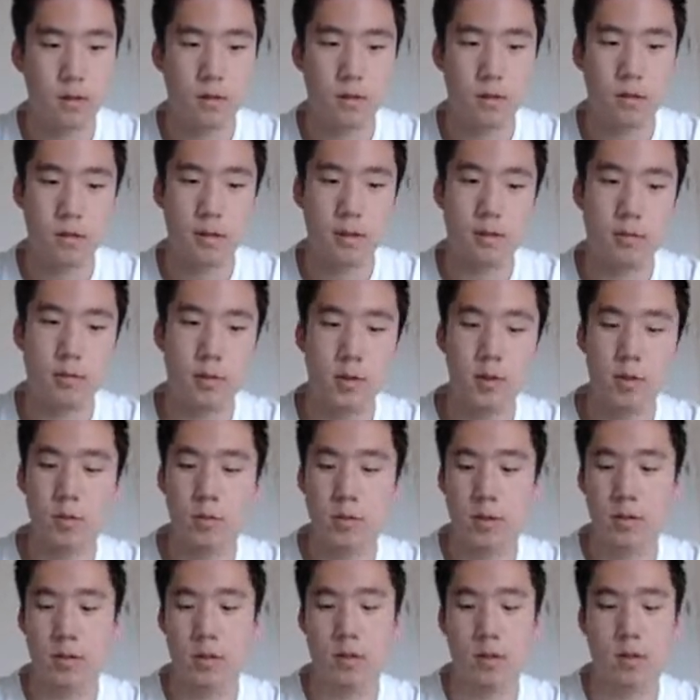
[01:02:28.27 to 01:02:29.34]
Then we will
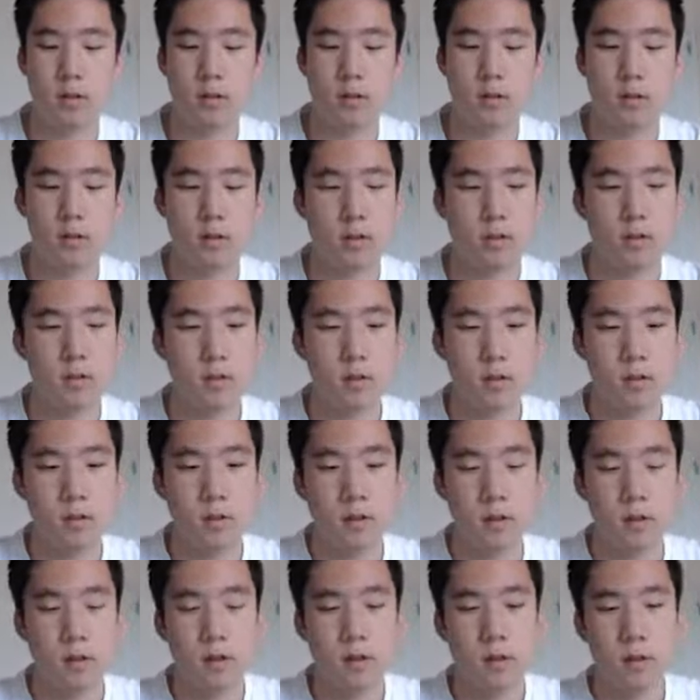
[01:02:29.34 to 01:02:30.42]
return
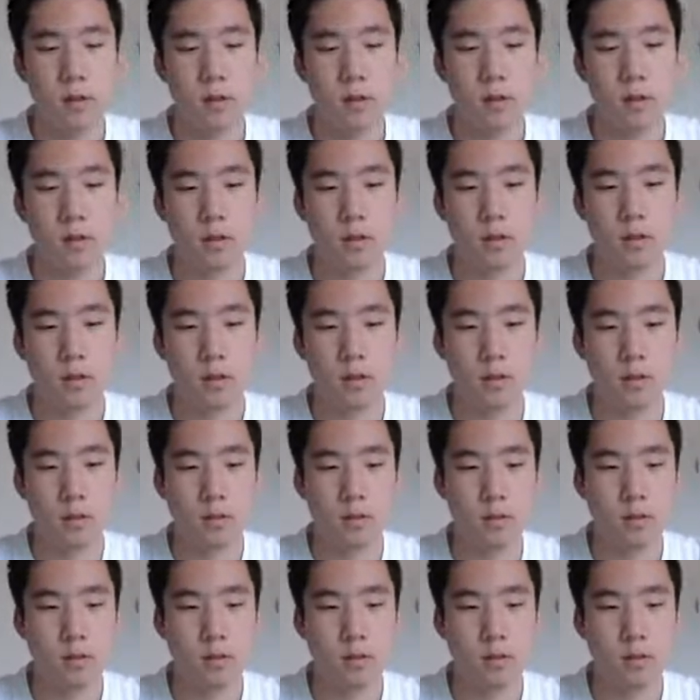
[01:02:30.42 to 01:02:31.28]
19.